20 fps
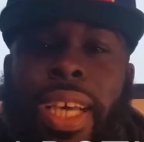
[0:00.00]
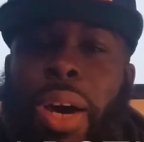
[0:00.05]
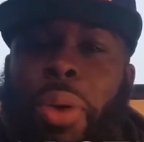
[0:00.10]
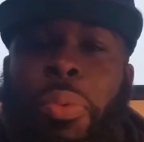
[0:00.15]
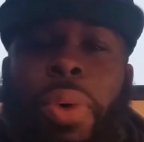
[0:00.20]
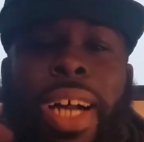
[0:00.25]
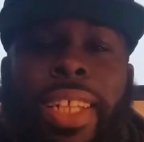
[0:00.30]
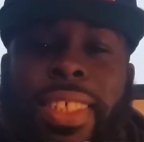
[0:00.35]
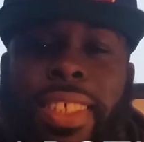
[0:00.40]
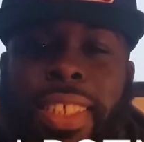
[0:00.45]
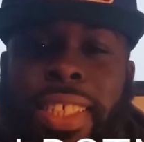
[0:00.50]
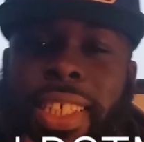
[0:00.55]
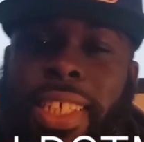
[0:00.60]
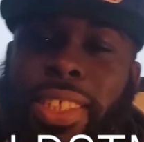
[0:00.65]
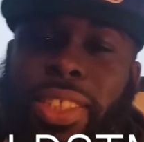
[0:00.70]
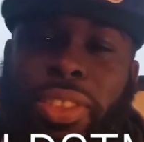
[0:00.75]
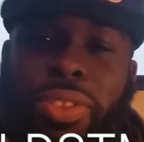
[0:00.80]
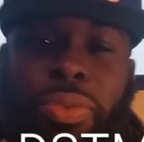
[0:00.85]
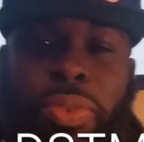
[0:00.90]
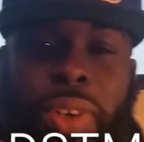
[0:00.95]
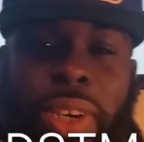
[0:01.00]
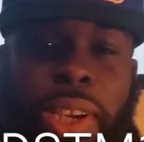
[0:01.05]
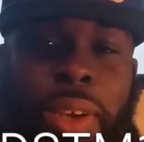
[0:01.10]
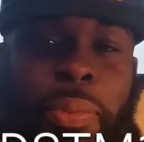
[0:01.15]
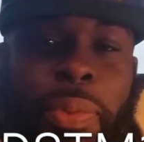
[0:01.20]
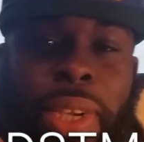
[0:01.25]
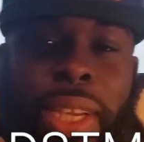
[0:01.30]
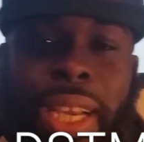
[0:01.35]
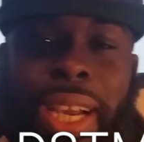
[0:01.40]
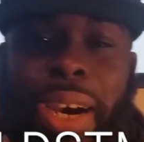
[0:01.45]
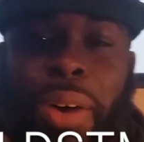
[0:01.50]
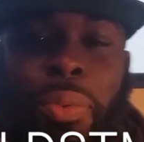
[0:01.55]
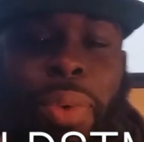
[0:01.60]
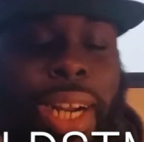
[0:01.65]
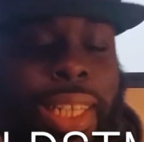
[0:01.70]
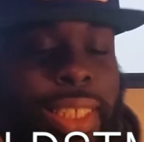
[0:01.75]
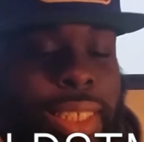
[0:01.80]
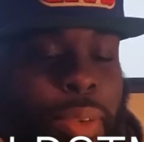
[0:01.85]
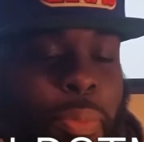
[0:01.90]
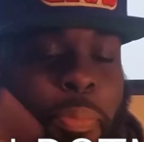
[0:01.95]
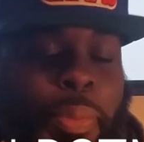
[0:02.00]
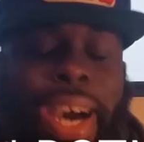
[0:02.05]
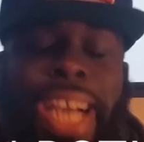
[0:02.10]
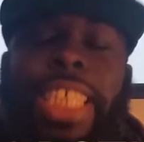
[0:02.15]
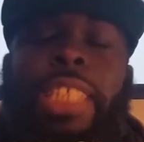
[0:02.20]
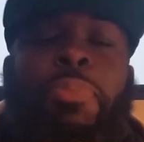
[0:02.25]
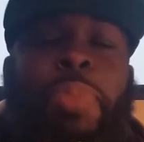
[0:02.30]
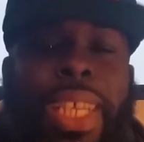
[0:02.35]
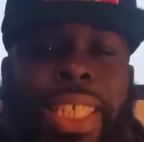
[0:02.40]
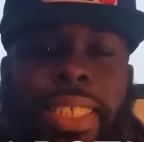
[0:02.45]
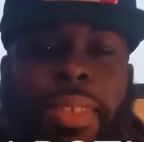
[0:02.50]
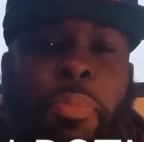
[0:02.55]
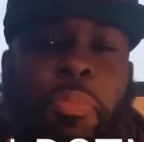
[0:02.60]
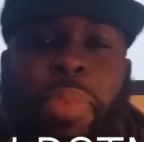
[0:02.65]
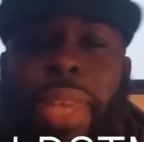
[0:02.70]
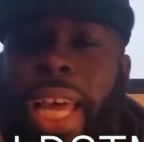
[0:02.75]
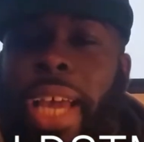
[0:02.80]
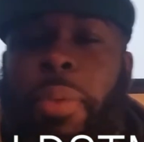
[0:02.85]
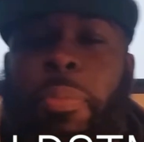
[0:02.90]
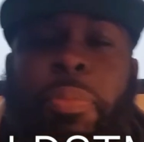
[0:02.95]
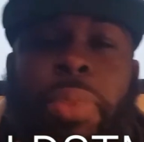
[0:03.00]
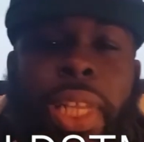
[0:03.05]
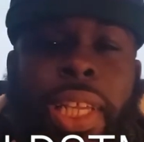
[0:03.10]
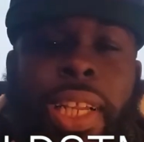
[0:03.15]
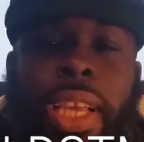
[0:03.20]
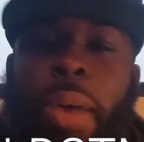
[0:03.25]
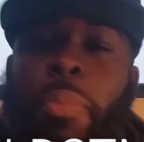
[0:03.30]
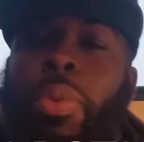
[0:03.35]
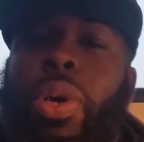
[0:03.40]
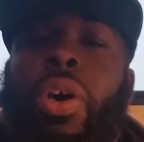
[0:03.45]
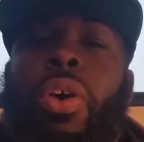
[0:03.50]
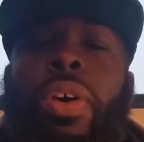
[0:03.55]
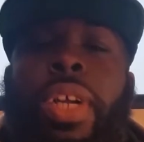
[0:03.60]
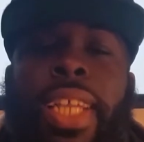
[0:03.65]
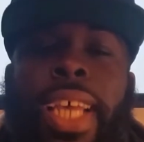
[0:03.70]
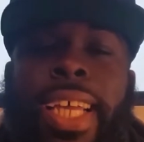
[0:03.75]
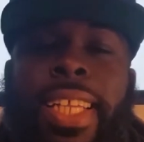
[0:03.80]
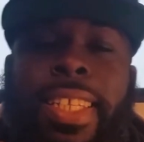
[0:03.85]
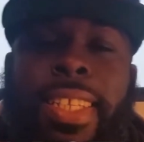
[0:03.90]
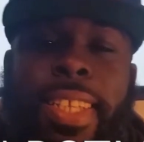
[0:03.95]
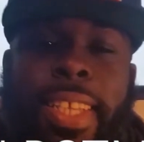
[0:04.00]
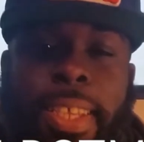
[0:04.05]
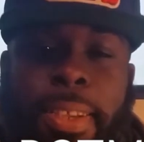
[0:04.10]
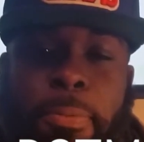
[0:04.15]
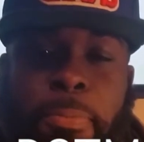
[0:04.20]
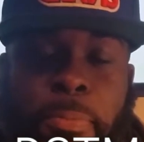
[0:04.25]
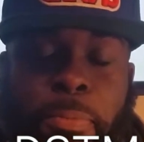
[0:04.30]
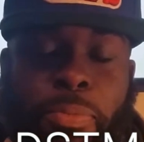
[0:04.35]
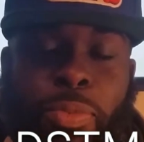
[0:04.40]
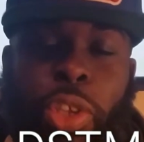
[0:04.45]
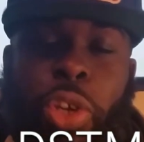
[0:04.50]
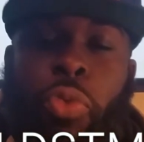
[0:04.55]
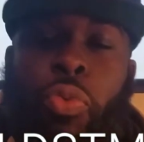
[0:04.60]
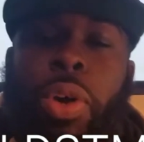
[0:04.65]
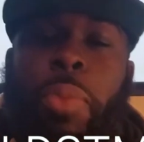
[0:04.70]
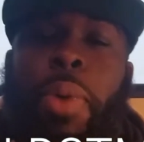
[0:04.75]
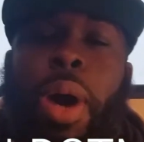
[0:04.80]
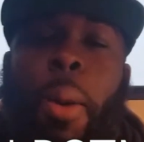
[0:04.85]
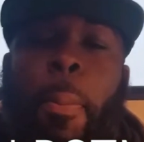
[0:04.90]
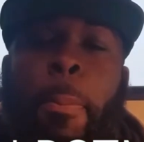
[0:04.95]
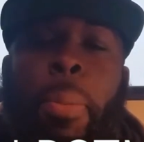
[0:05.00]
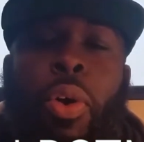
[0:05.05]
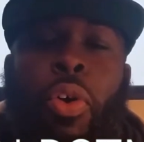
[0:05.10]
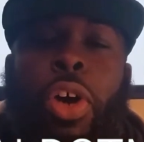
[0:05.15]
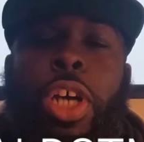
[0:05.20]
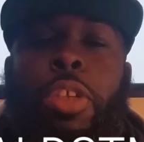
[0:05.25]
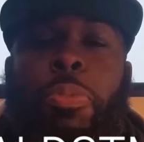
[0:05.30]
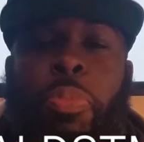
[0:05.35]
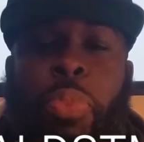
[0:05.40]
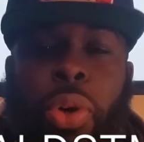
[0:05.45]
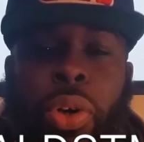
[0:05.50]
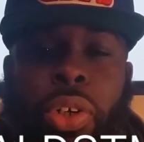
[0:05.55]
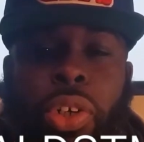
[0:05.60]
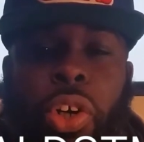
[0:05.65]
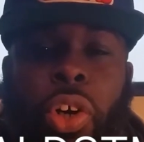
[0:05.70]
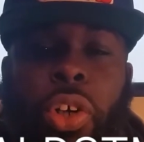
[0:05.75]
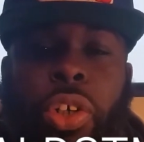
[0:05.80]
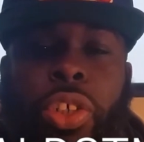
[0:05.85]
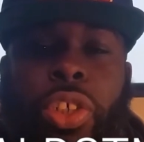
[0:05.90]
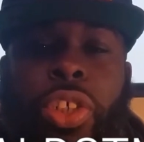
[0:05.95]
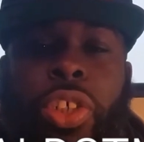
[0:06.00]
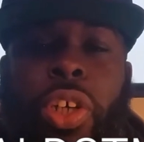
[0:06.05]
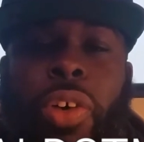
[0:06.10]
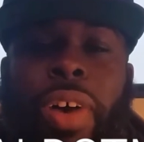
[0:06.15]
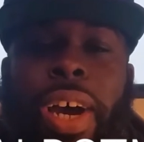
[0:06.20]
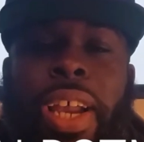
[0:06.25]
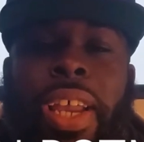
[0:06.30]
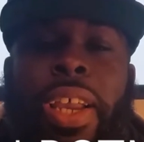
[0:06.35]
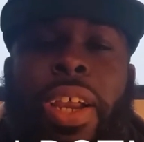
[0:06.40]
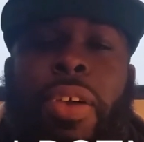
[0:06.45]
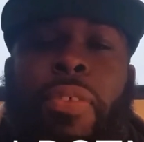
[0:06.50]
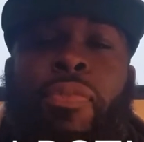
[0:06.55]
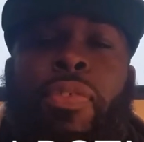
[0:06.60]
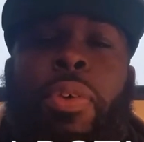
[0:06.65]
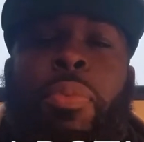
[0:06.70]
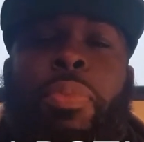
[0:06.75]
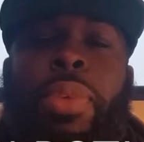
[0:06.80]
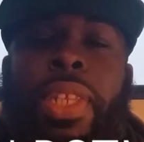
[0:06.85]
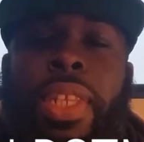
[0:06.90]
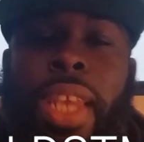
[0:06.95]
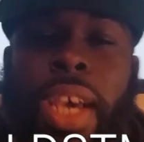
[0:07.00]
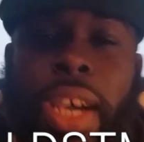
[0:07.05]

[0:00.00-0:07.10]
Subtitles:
I'm watching your Instagram. I'm watching your MySpace and Black Planet. I'm going that deep. When my boy's putting on a show, I hear from